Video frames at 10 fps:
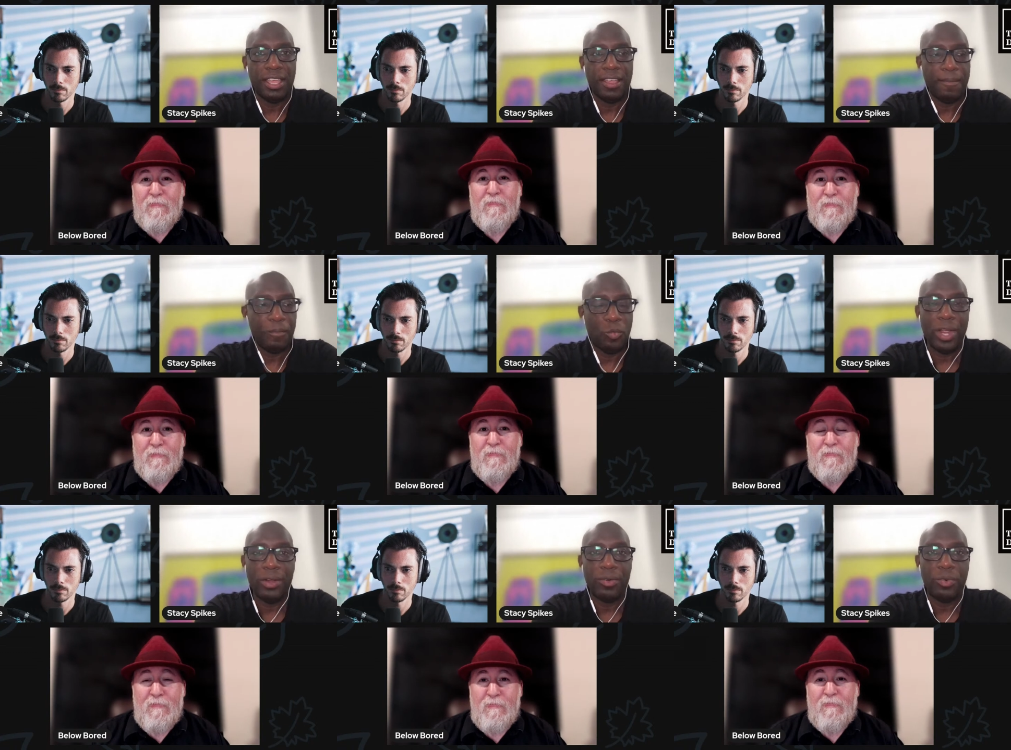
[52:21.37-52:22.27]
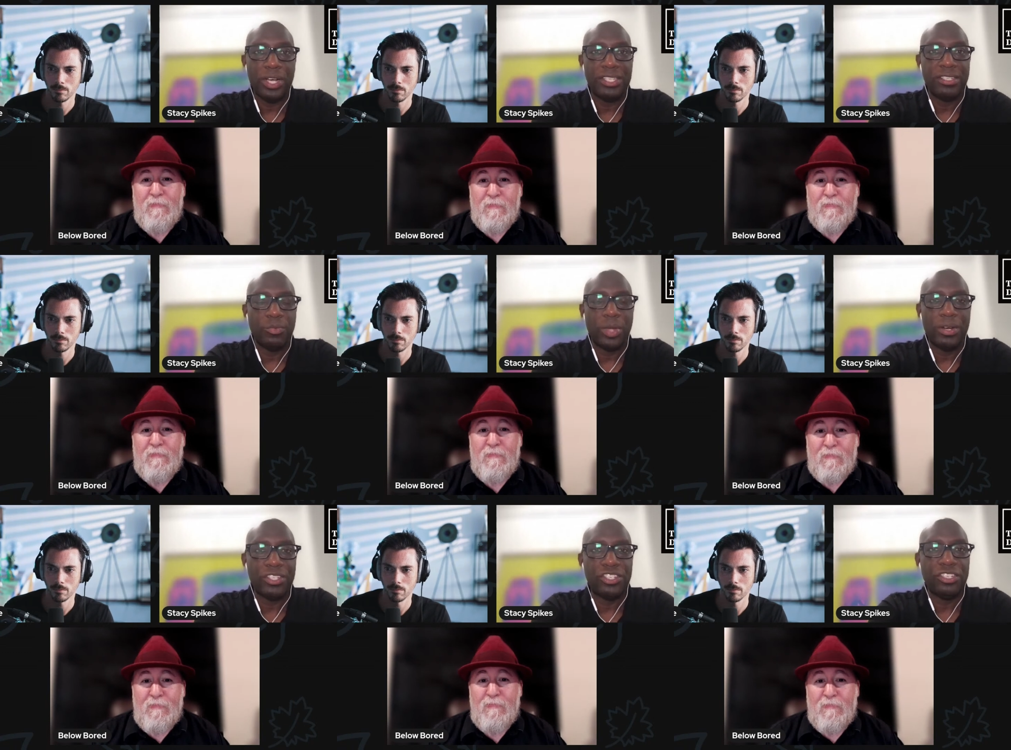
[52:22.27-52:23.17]
Speaker 1: uh, where it was and
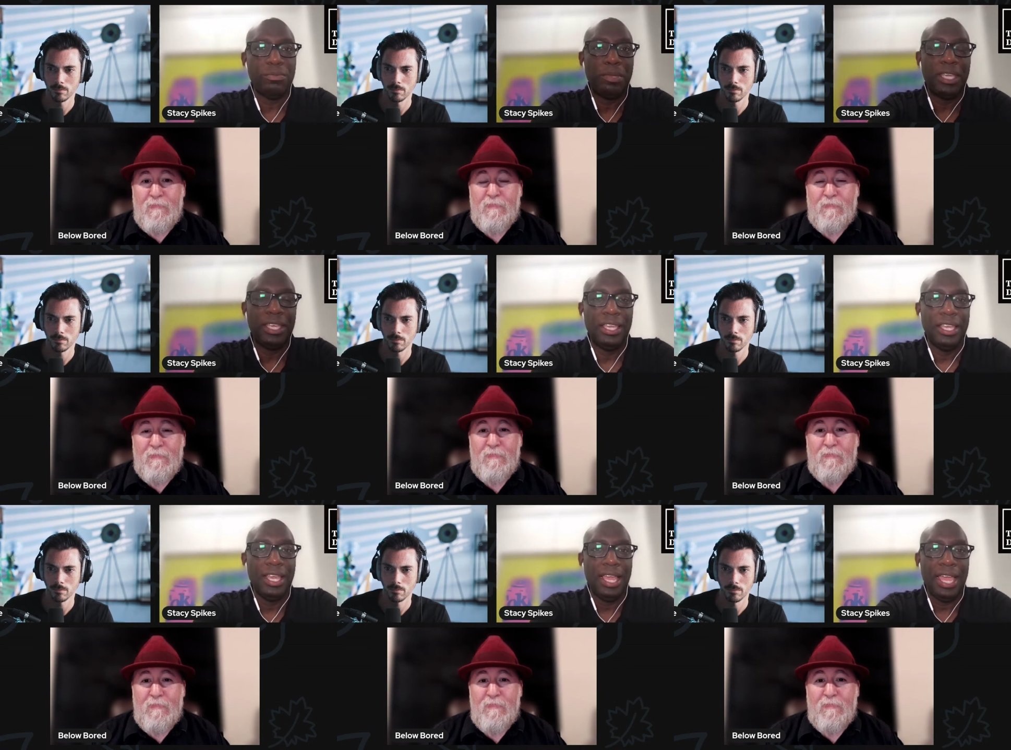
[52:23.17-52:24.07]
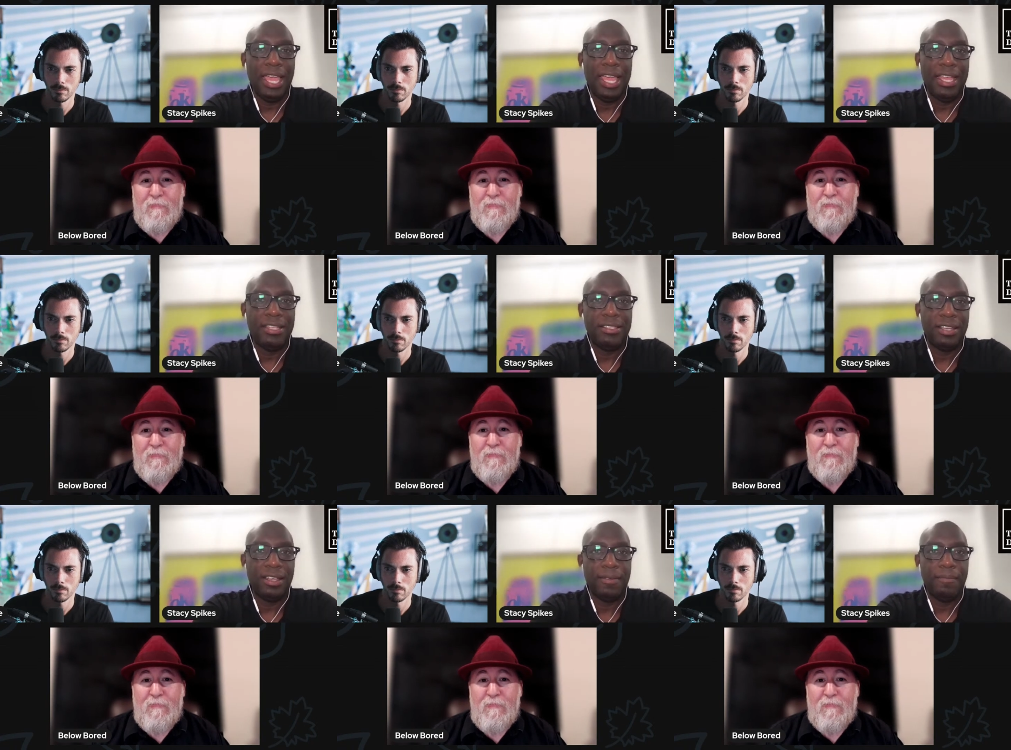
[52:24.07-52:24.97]
where it should be and
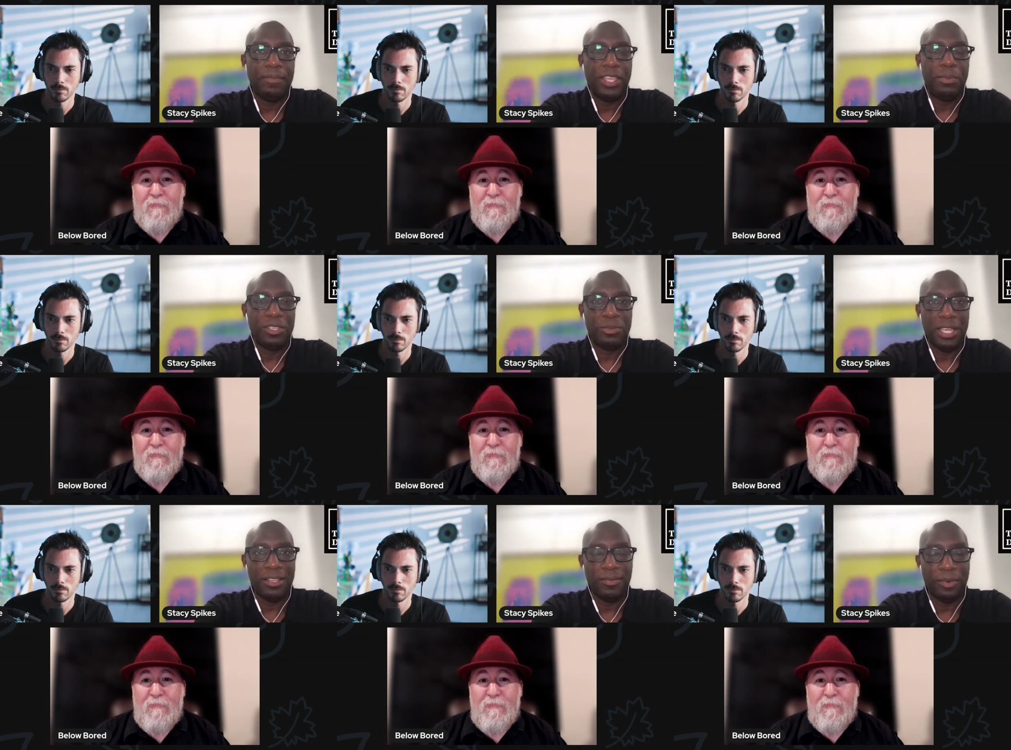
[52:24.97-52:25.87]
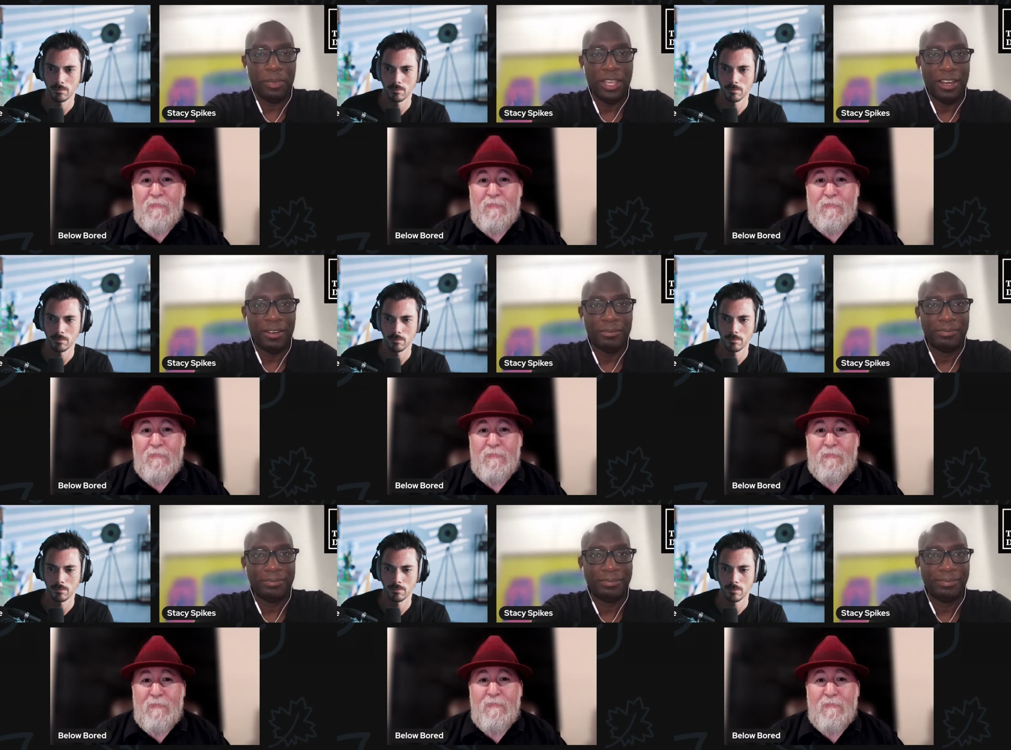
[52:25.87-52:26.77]
um, keep expanding from there.
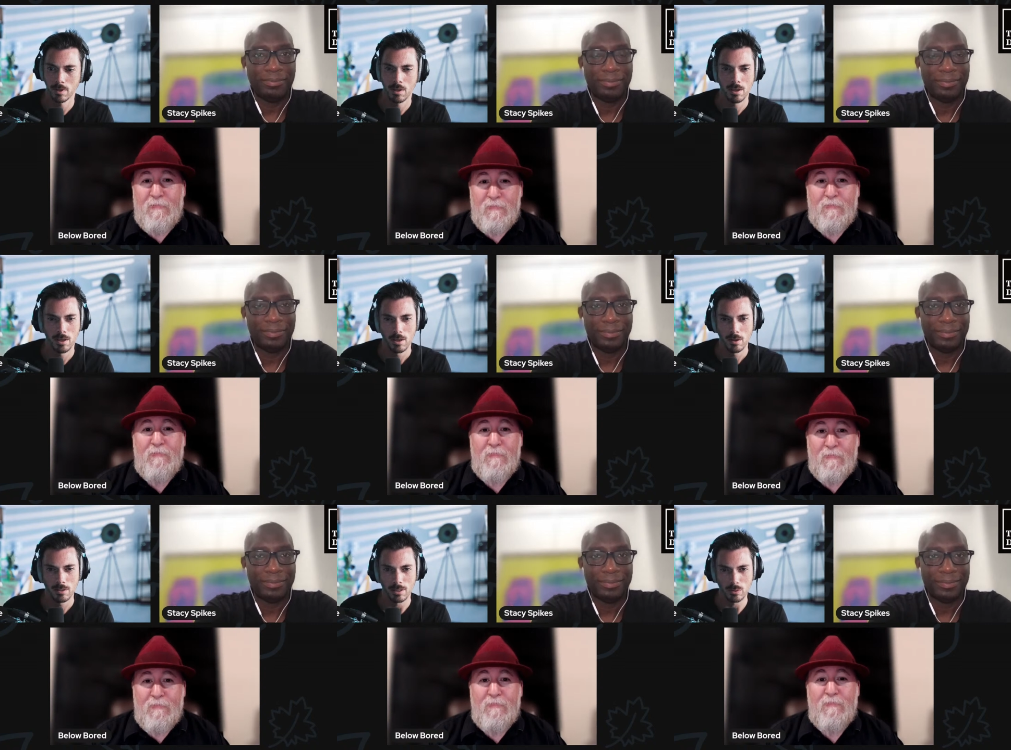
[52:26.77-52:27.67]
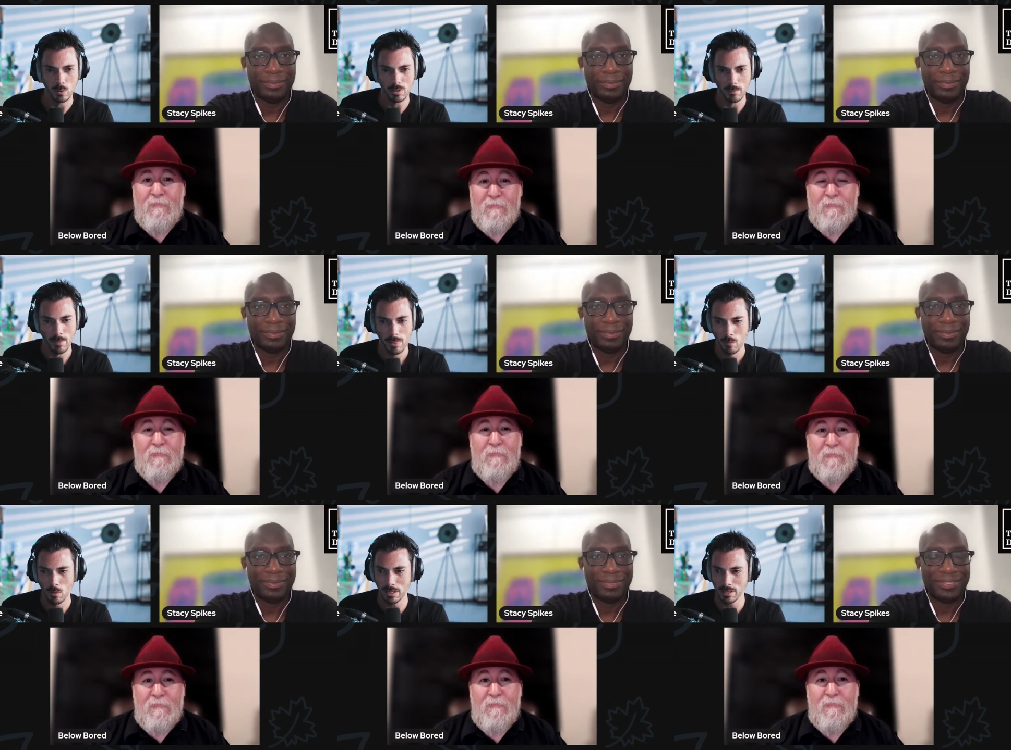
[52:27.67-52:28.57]
Speaker 2: Sounds awesome.
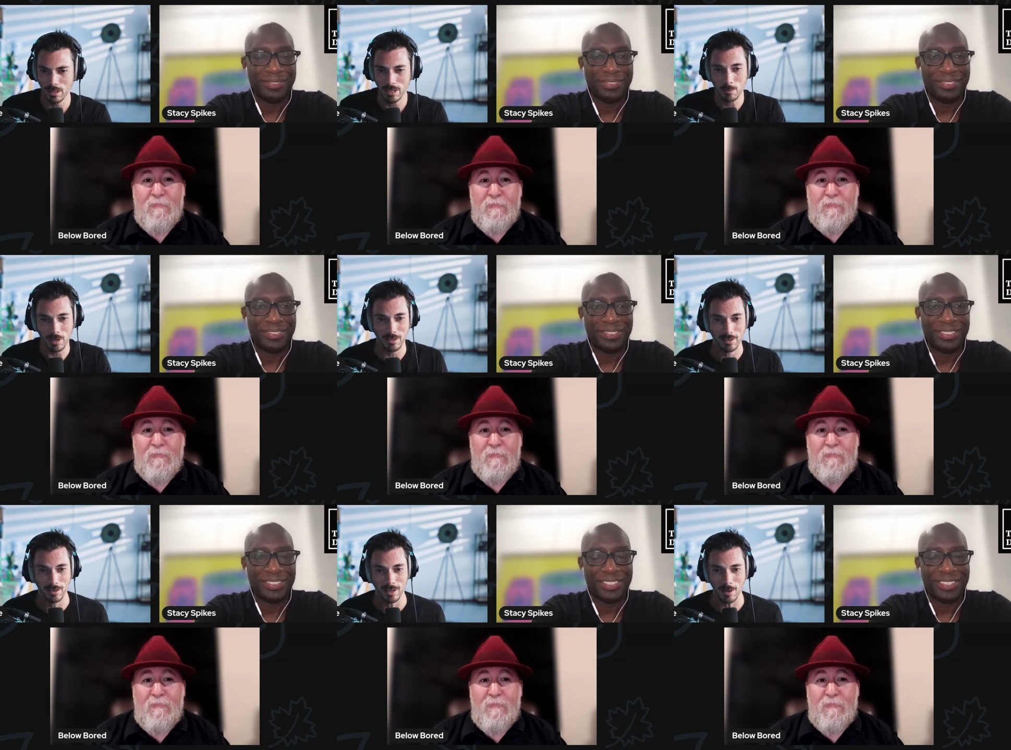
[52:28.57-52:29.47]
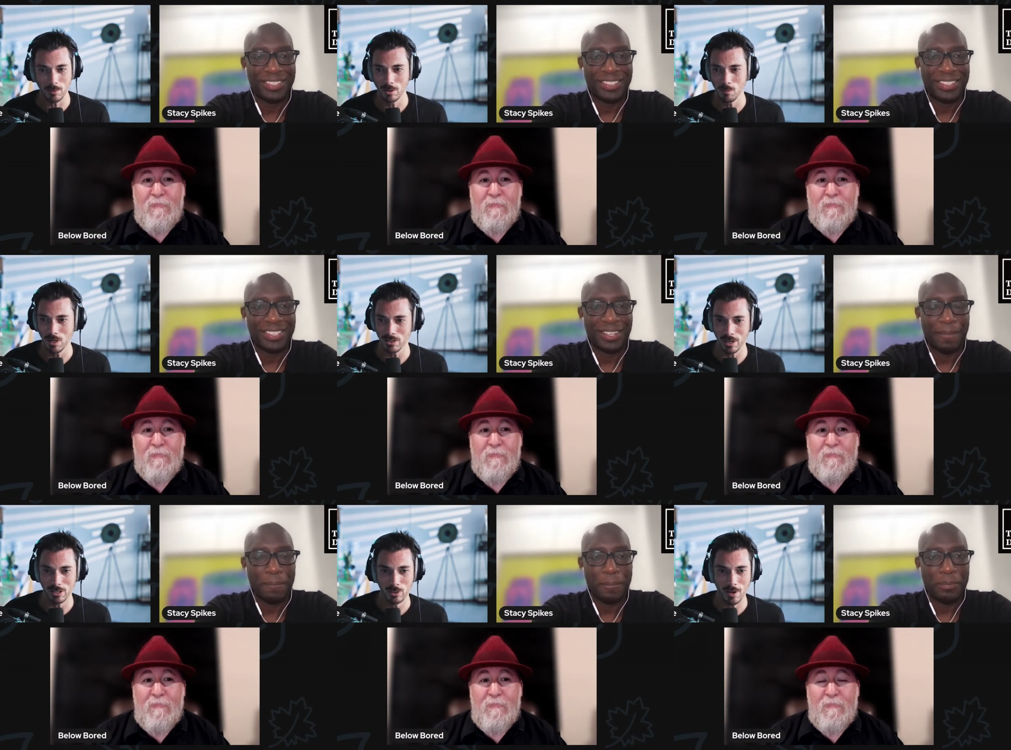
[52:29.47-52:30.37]
Well, listen, it's been an absolute pleasure.
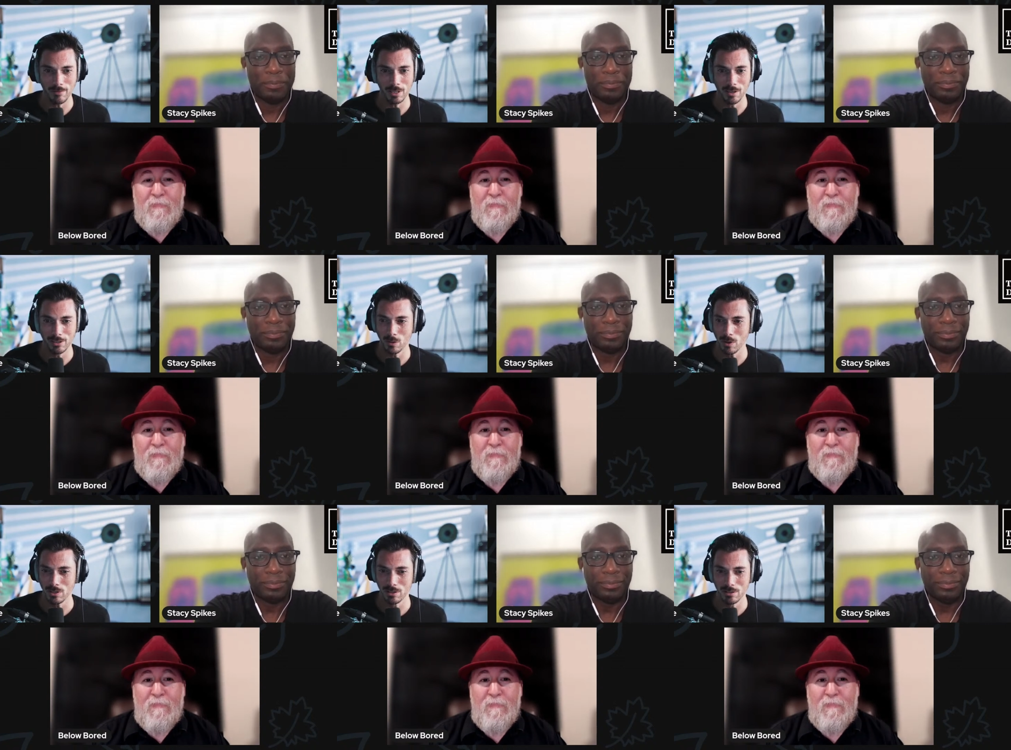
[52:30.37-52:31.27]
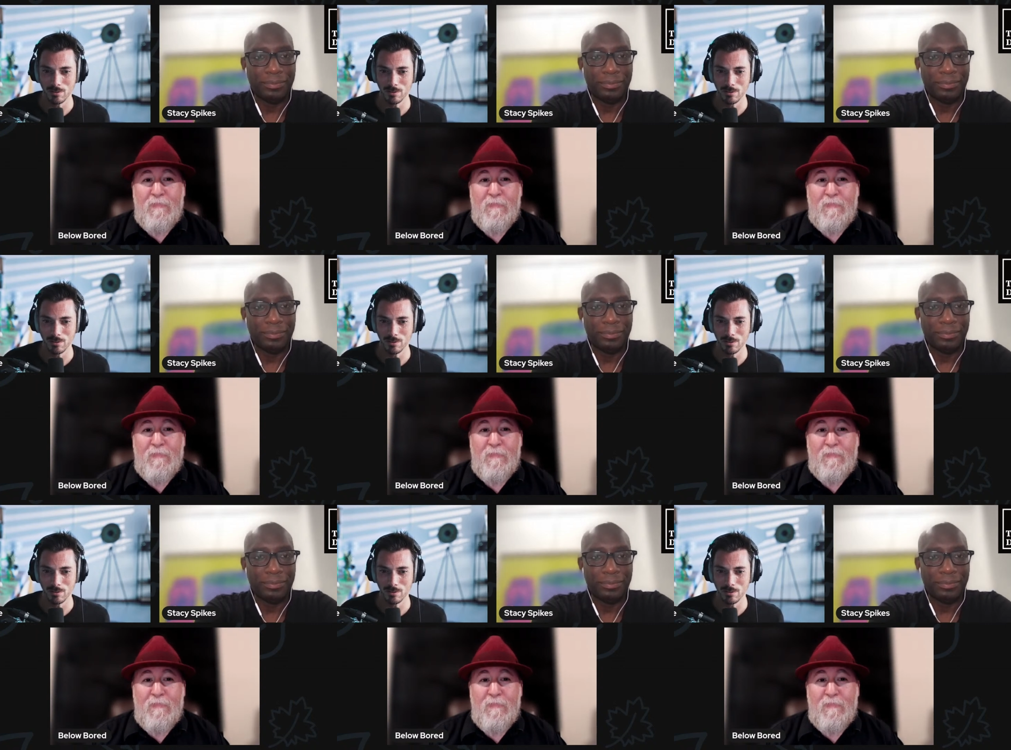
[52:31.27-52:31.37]
Do you have any last questions